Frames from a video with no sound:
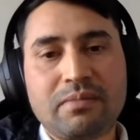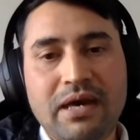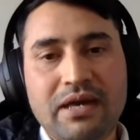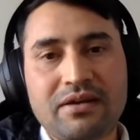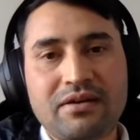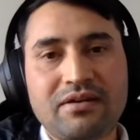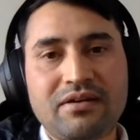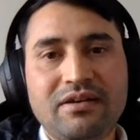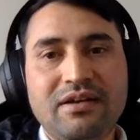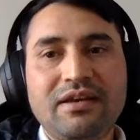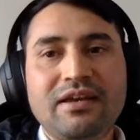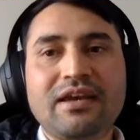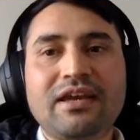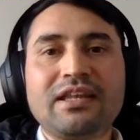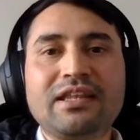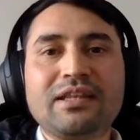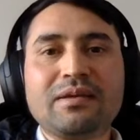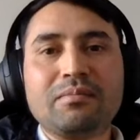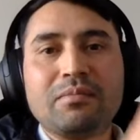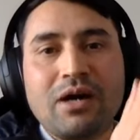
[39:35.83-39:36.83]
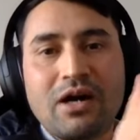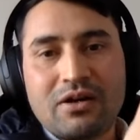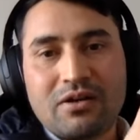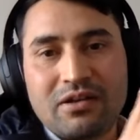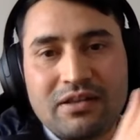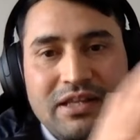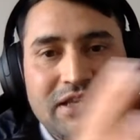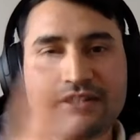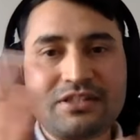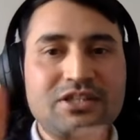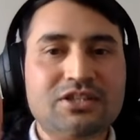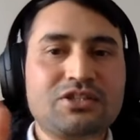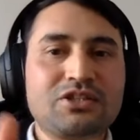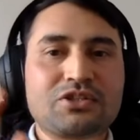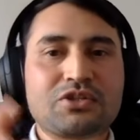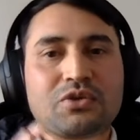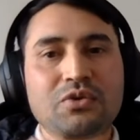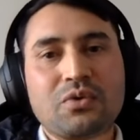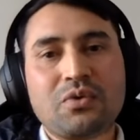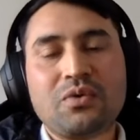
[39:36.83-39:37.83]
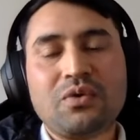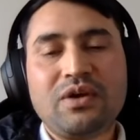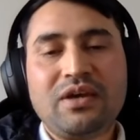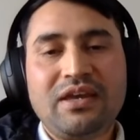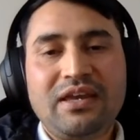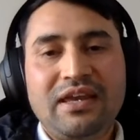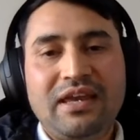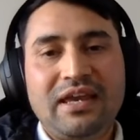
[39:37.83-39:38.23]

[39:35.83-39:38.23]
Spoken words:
manner in the model that Jesus grew.